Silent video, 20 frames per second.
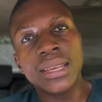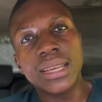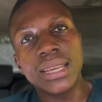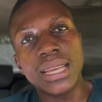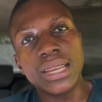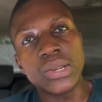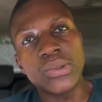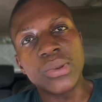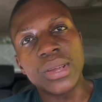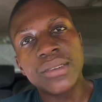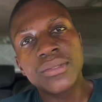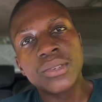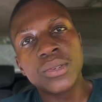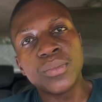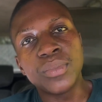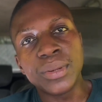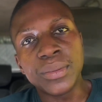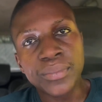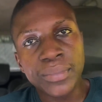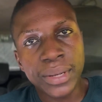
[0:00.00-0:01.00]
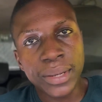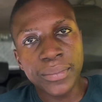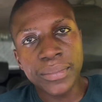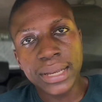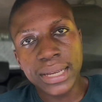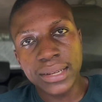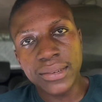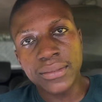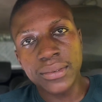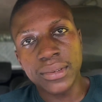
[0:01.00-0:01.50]
and you have to be
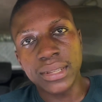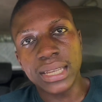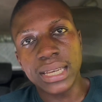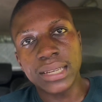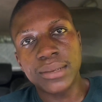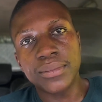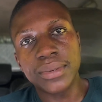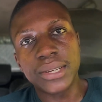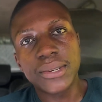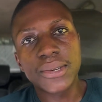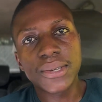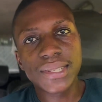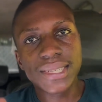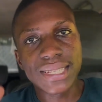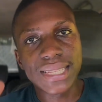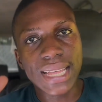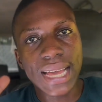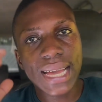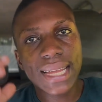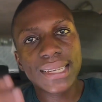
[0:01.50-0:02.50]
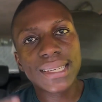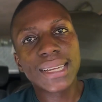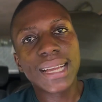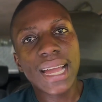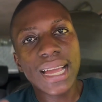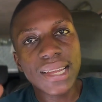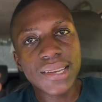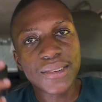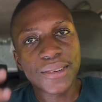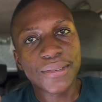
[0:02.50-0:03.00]
prepared for that, because that
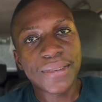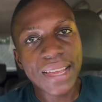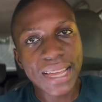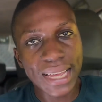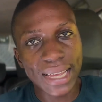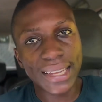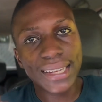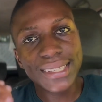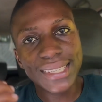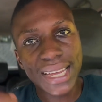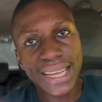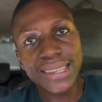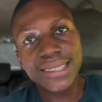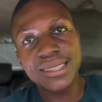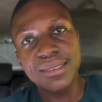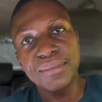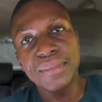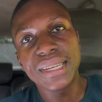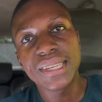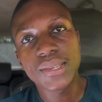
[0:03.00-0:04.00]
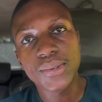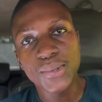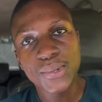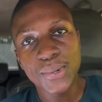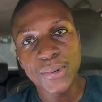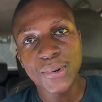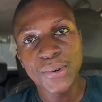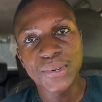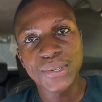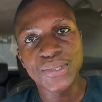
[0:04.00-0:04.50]
kind of takes a mental
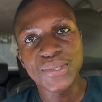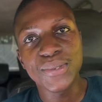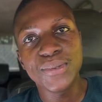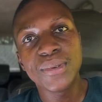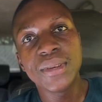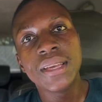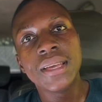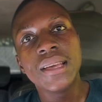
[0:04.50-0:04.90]
toll on you.